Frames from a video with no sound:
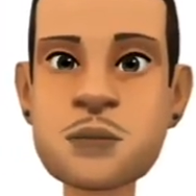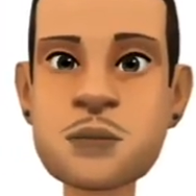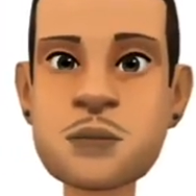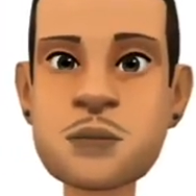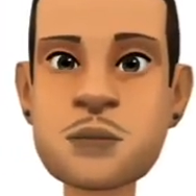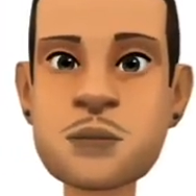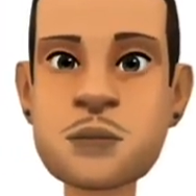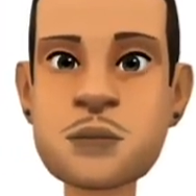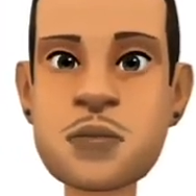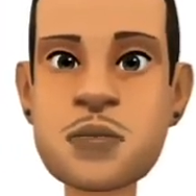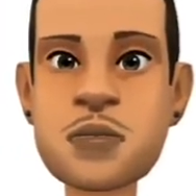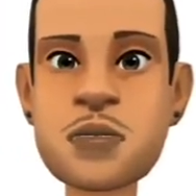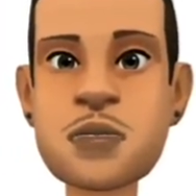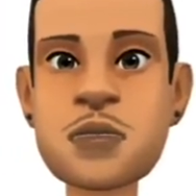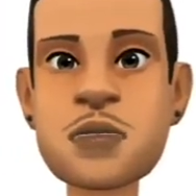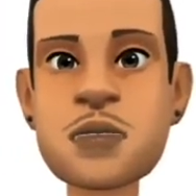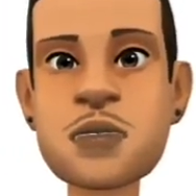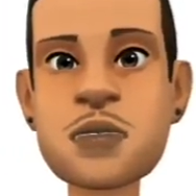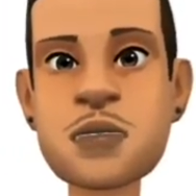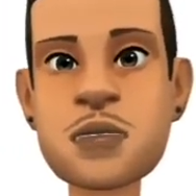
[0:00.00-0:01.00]
For
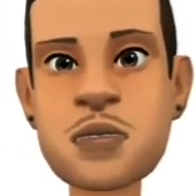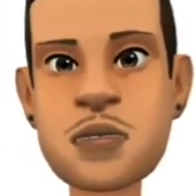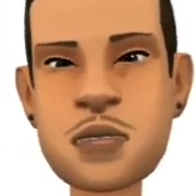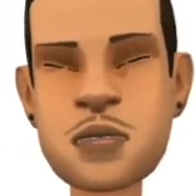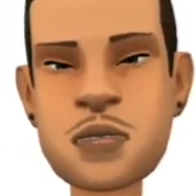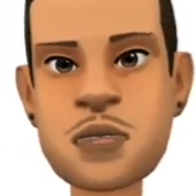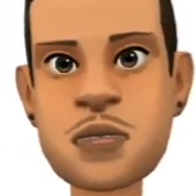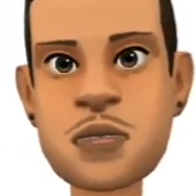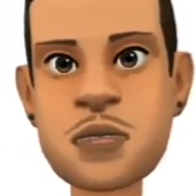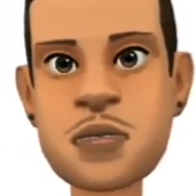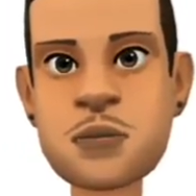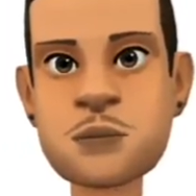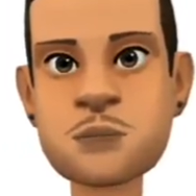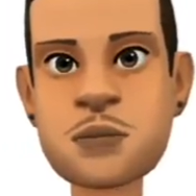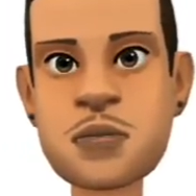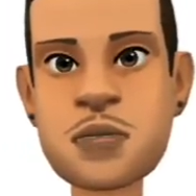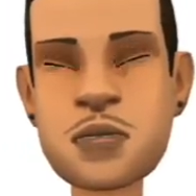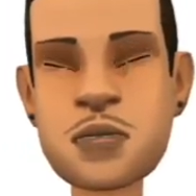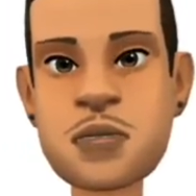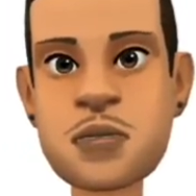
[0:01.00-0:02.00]
example, because of
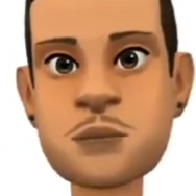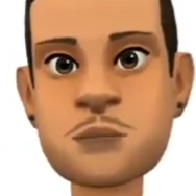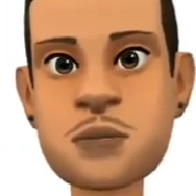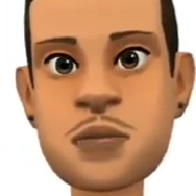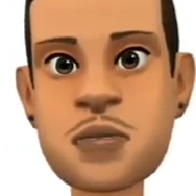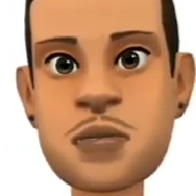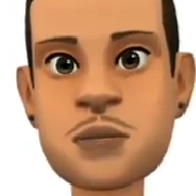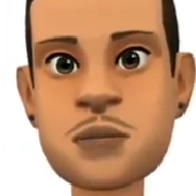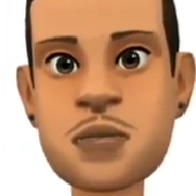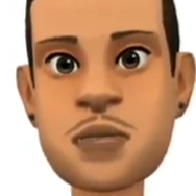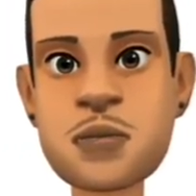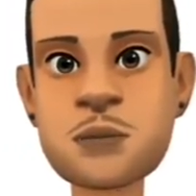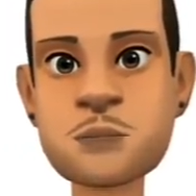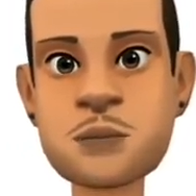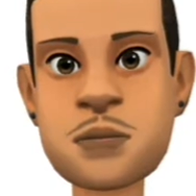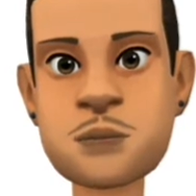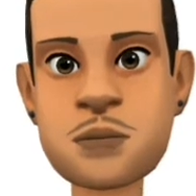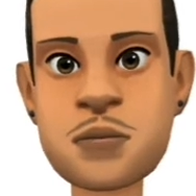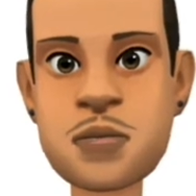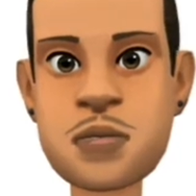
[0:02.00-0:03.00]
Eskom's
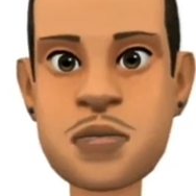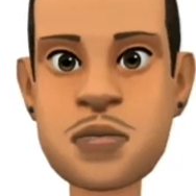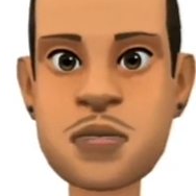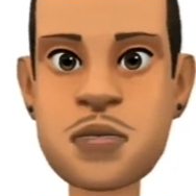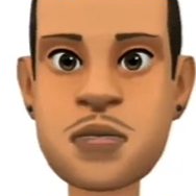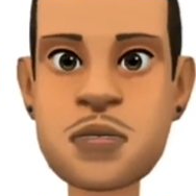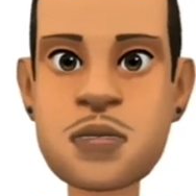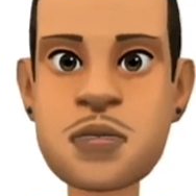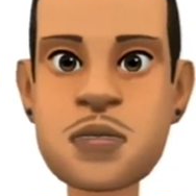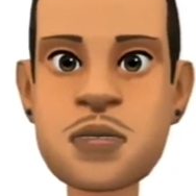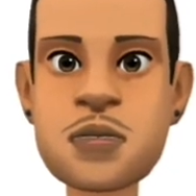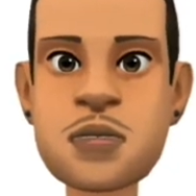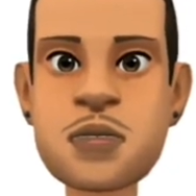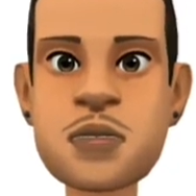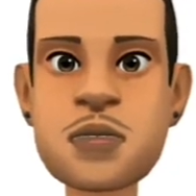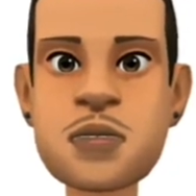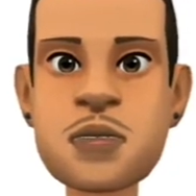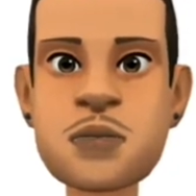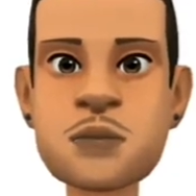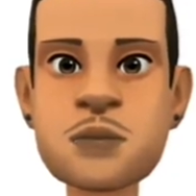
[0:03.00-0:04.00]
failure to grow the
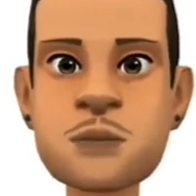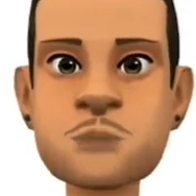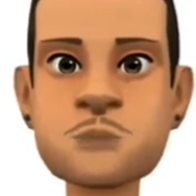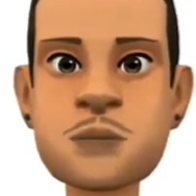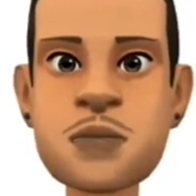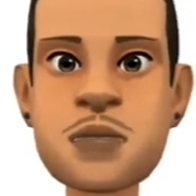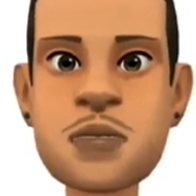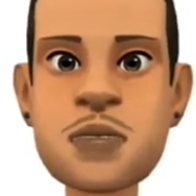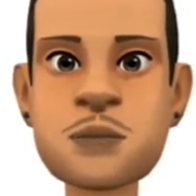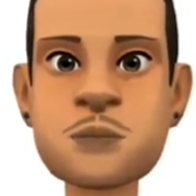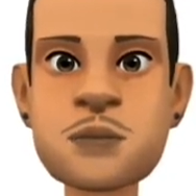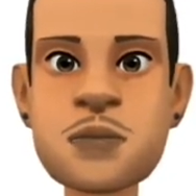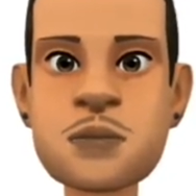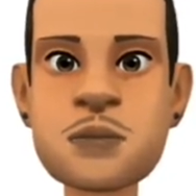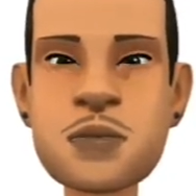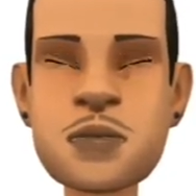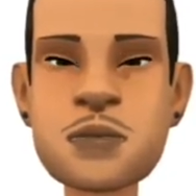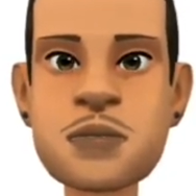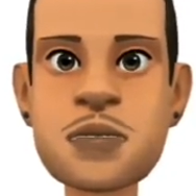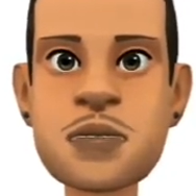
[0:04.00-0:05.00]
power supplying
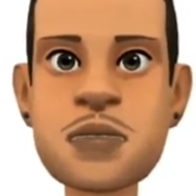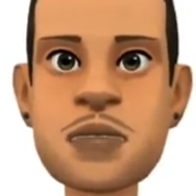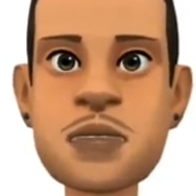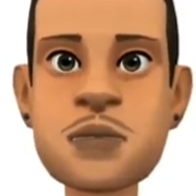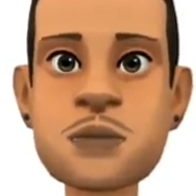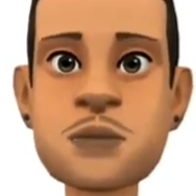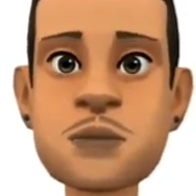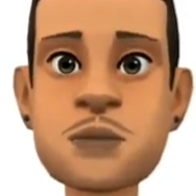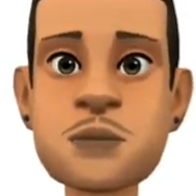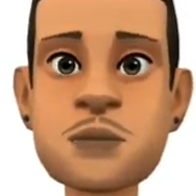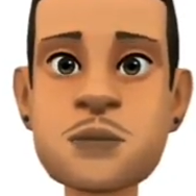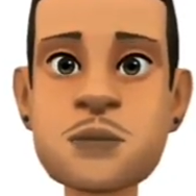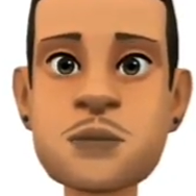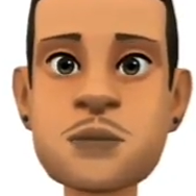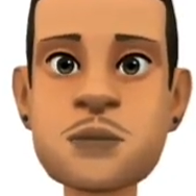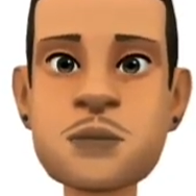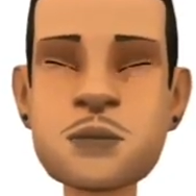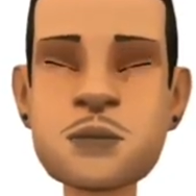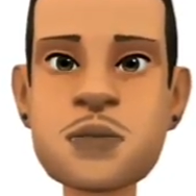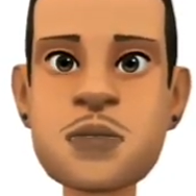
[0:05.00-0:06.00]
capacity,
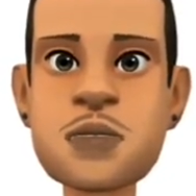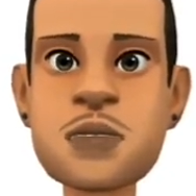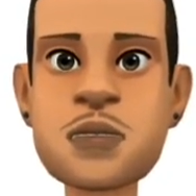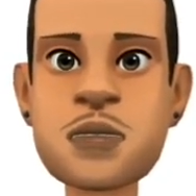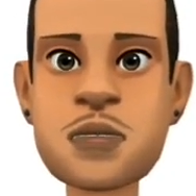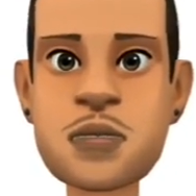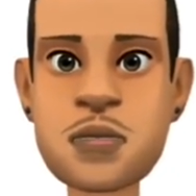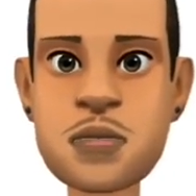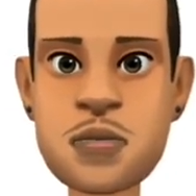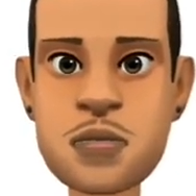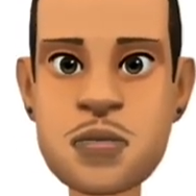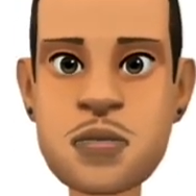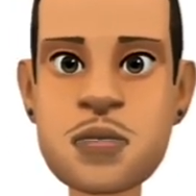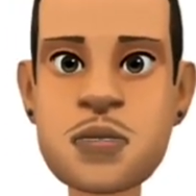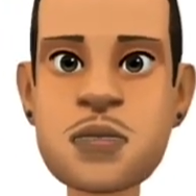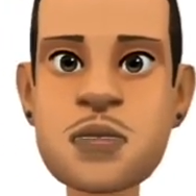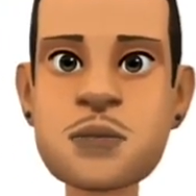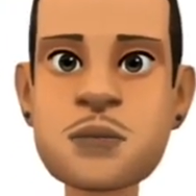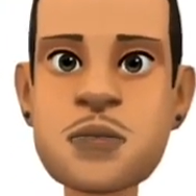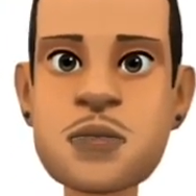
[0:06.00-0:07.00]
we now have a
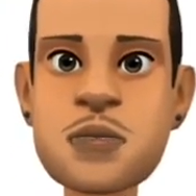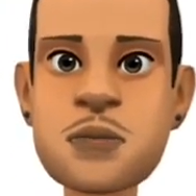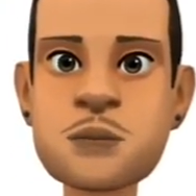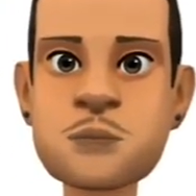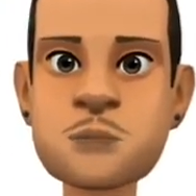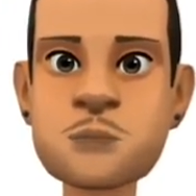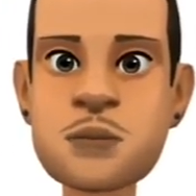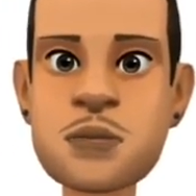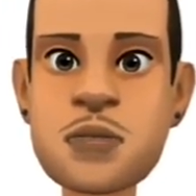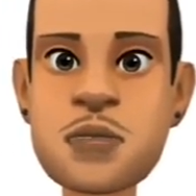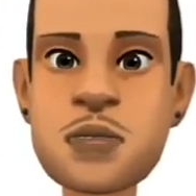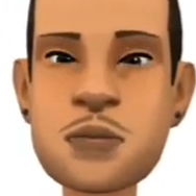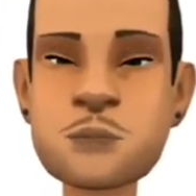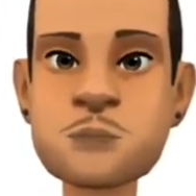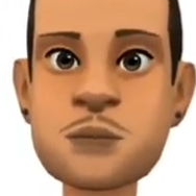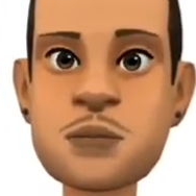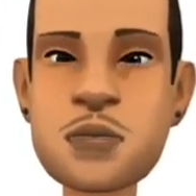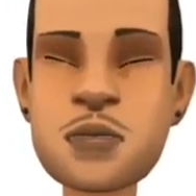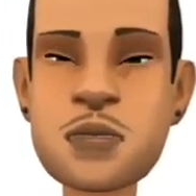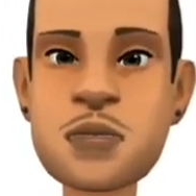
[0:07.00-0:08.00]
power crisis that
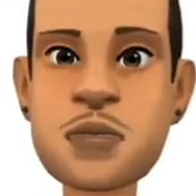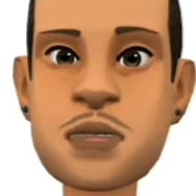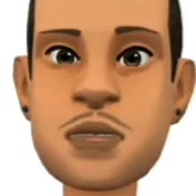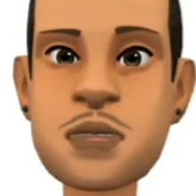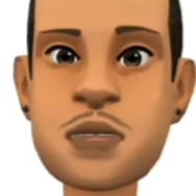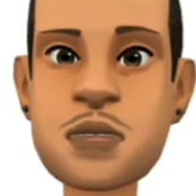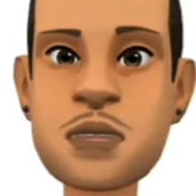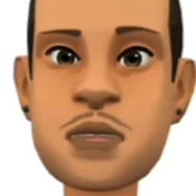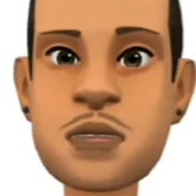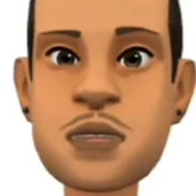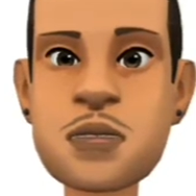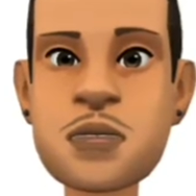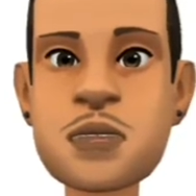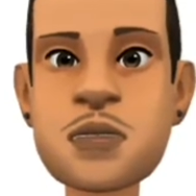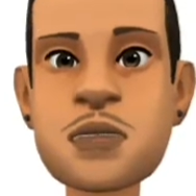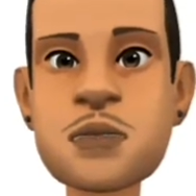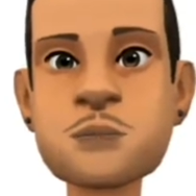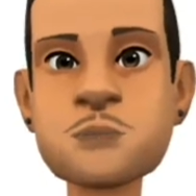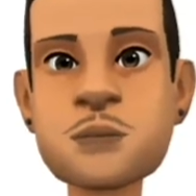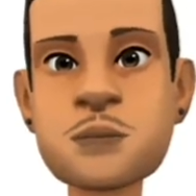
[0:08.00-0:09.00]
could have been avoided.
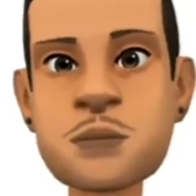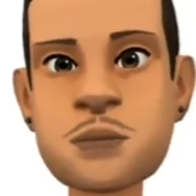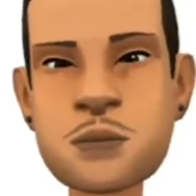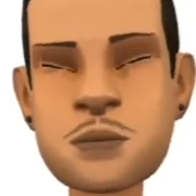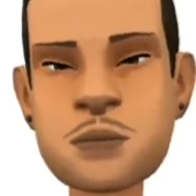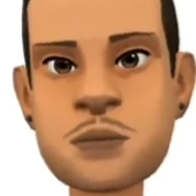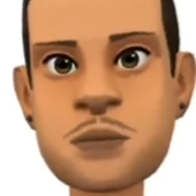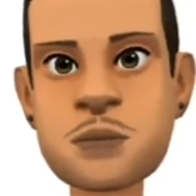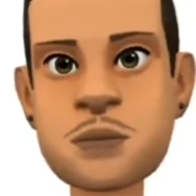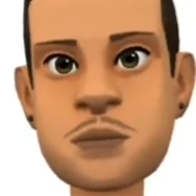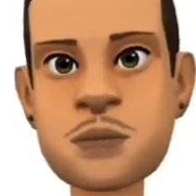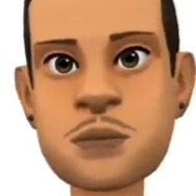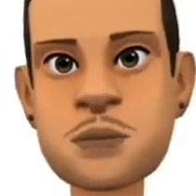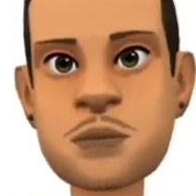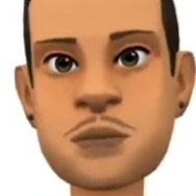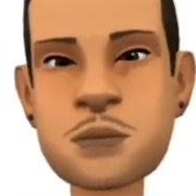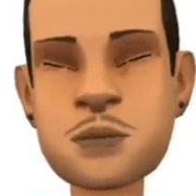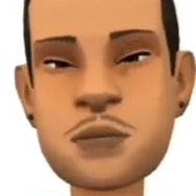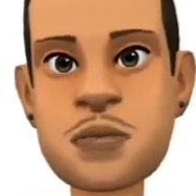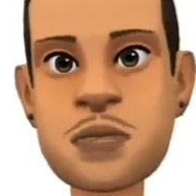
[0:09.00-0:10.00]

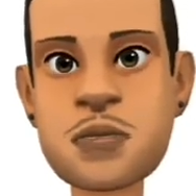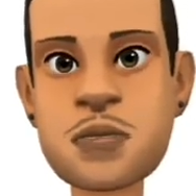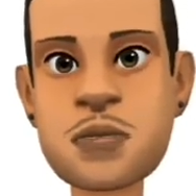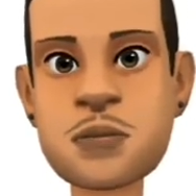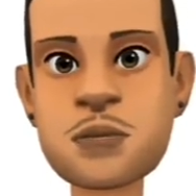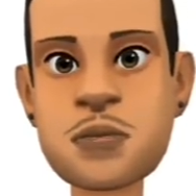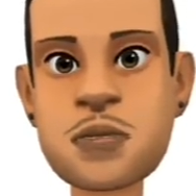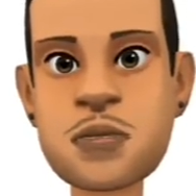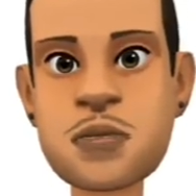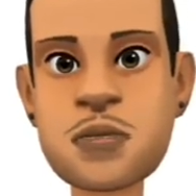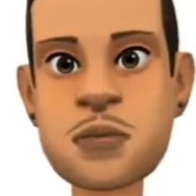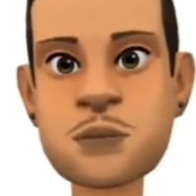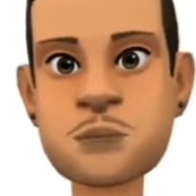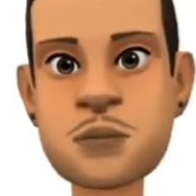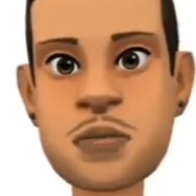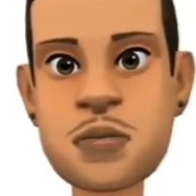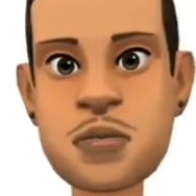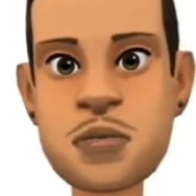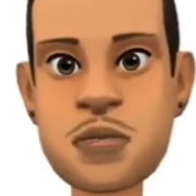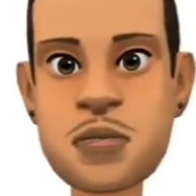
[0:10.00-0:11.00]
Now, the fact
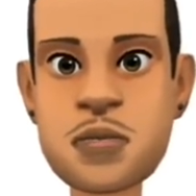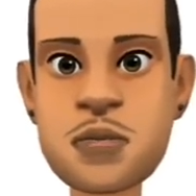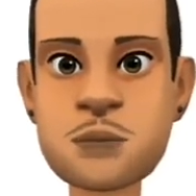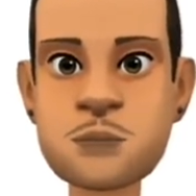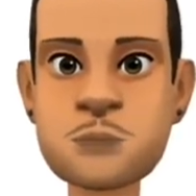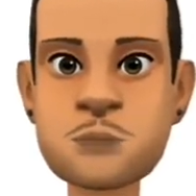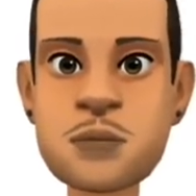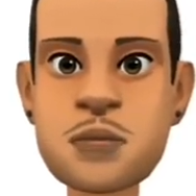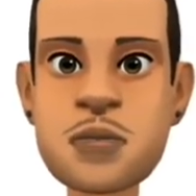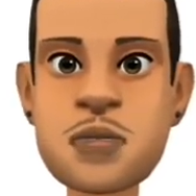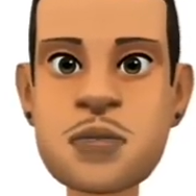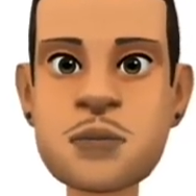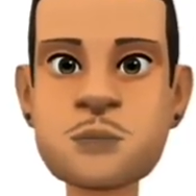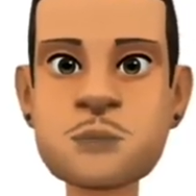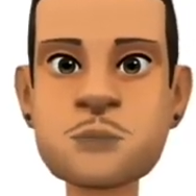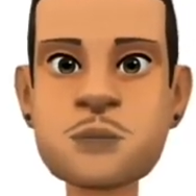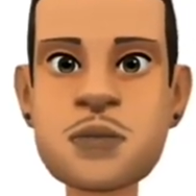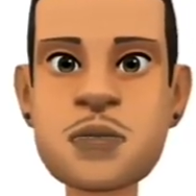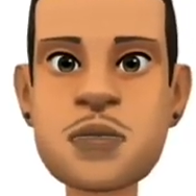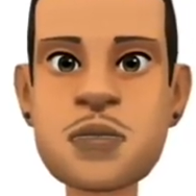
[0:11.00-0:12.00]
that there are millions of
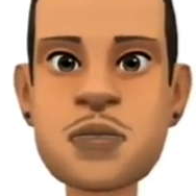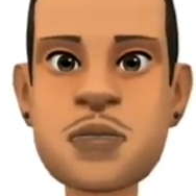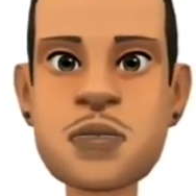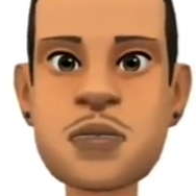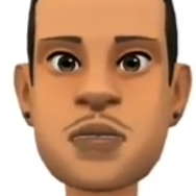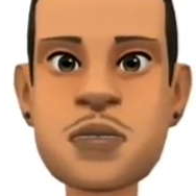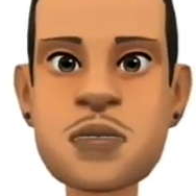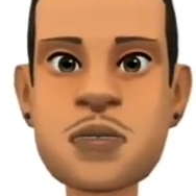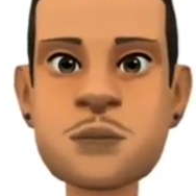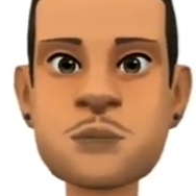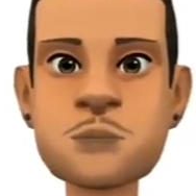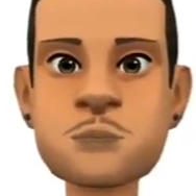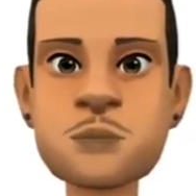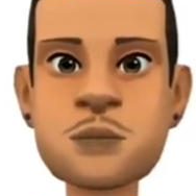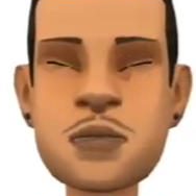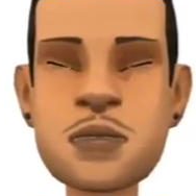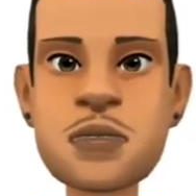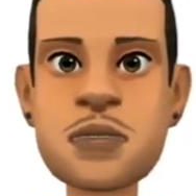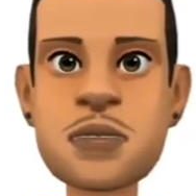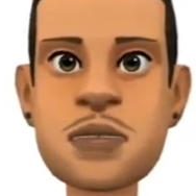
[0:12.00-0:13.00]
illegal immigrants
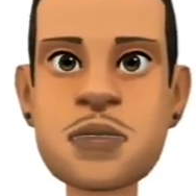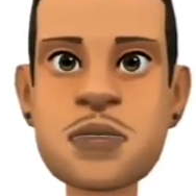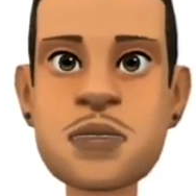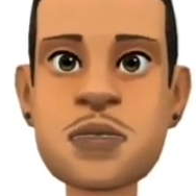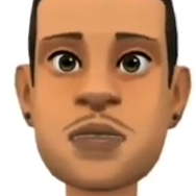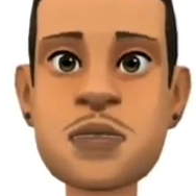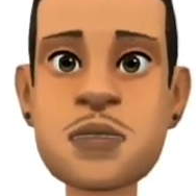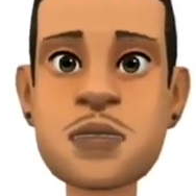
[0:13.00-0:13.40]
flocking into the